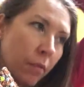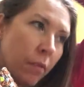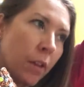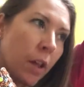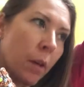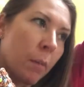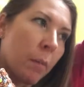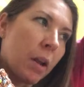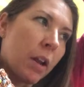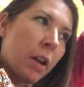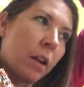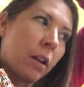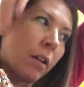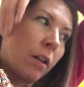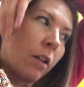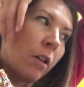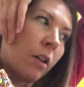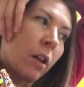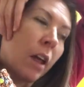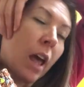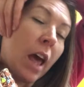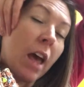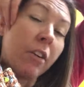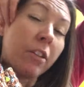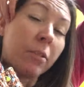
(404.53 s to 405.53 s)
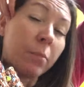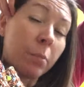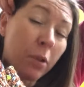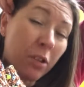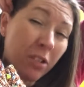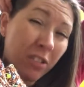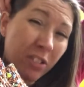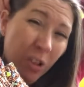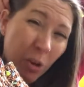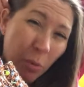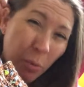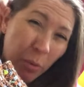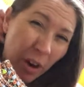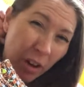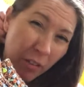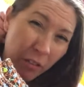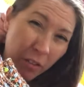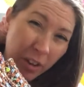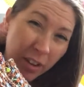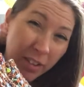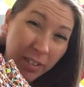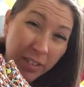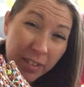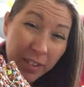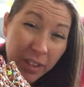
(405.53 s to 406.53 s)
I mean, it's personal
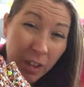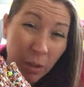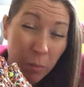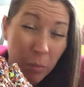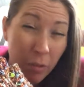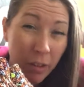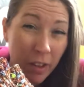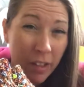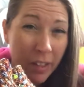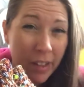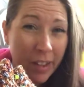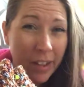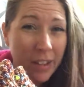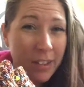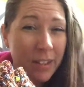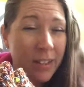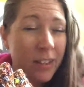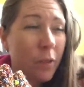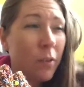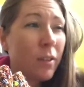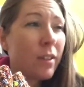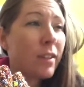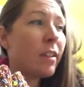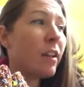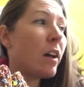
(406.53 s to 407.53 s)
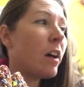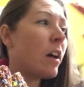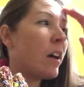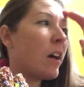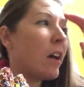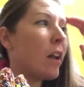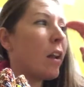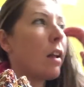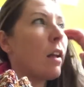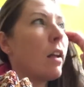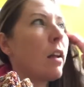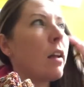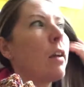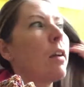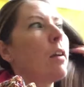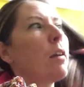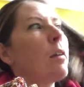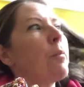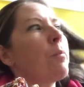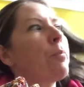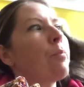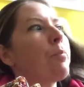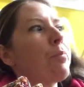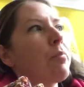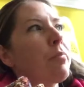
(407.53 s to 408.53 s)
preference completely. So it's not,
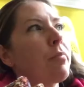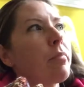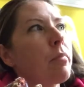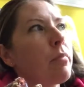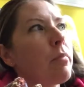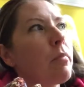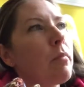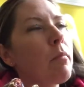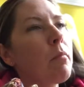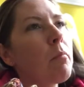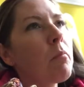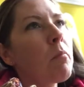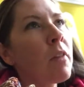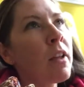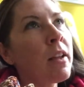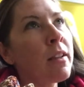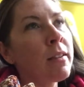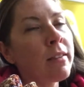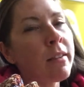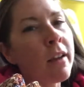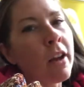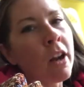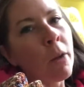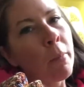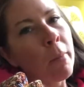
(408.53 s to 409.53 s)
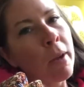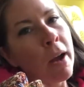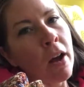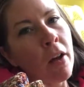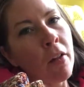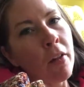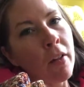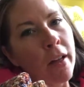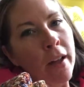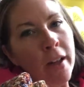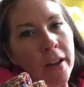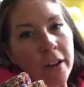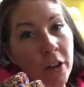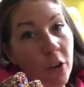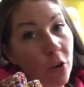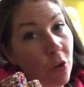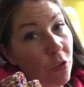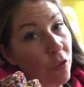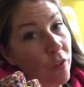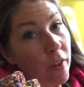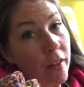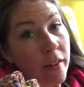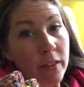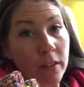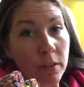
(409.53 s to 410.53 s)
it's not about like, no
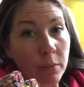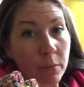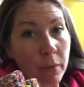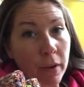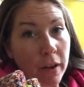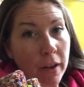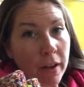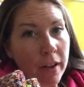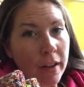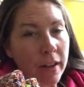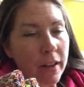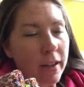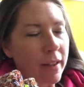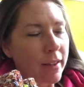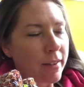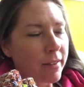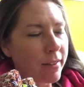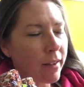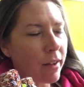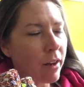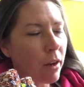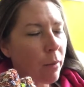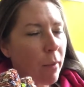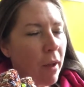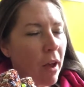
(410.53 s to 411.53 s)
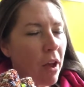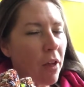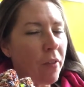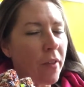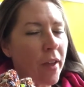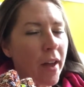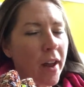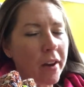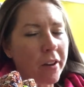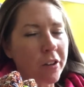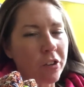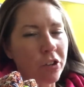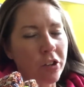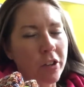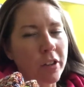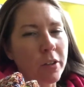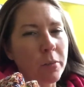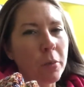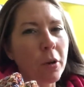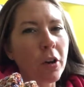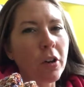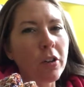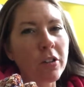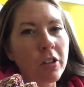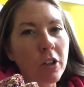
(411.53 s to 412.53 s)
offense, but it's not about that. It's
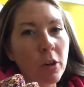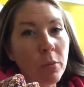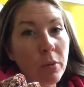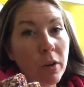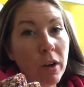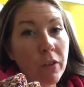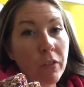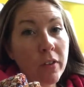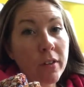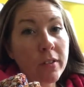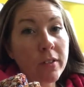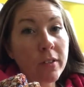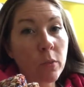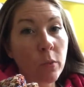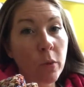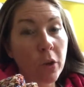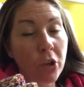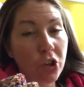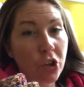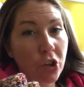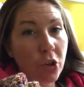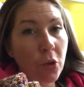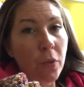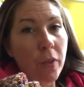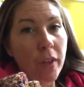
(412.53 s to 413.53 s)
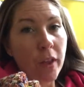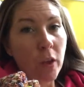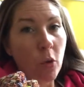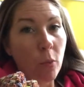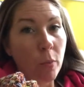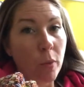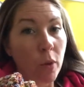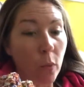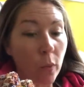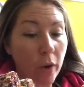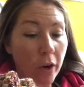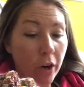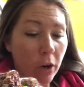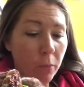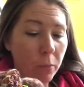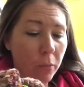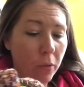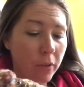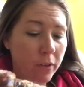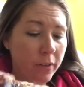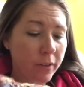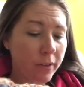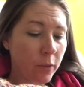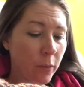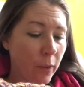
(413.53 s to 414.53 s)
just personal preference and what you think will be
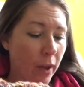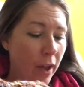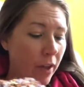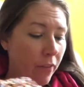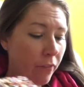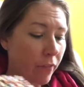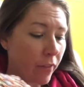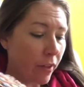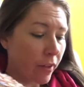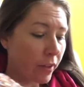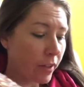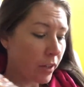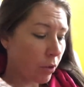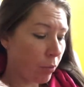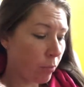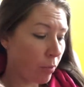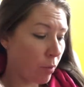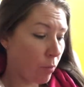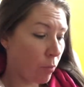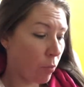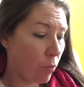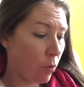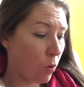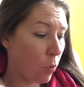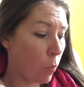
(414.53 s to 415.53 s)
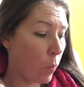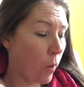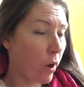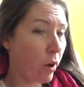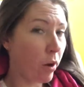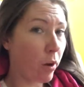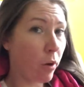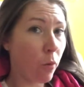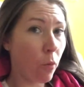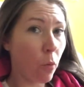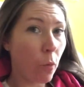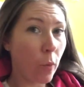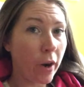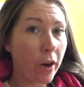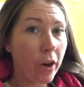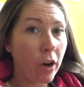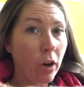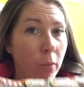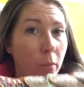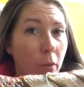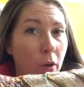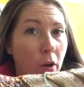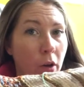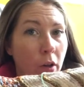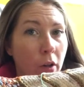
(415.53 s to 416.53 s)
wearable. So I felt it would be more
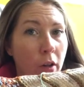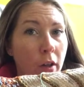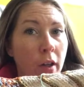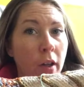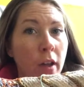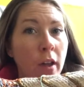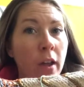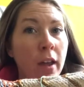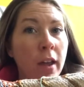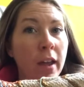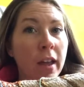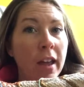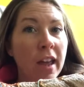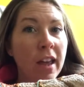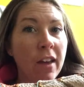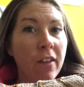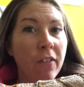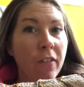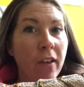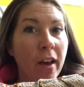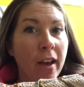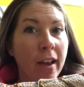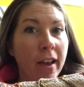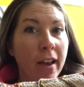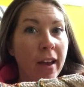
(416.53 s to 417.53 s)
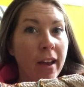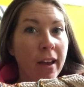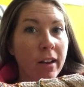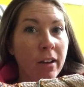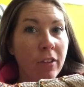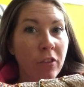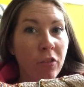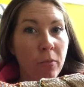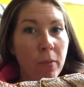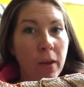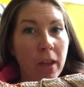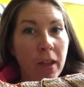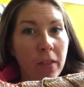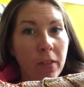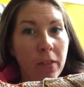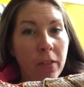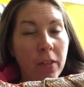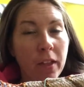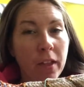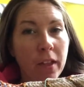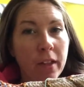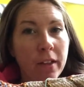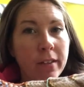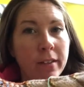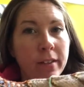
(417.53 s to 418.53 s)
wearable if I kind of made
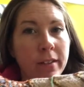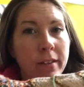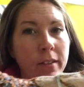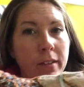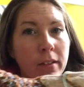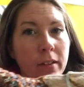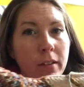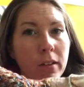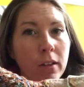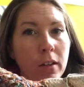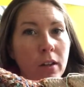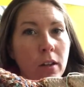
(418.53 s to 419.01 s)
this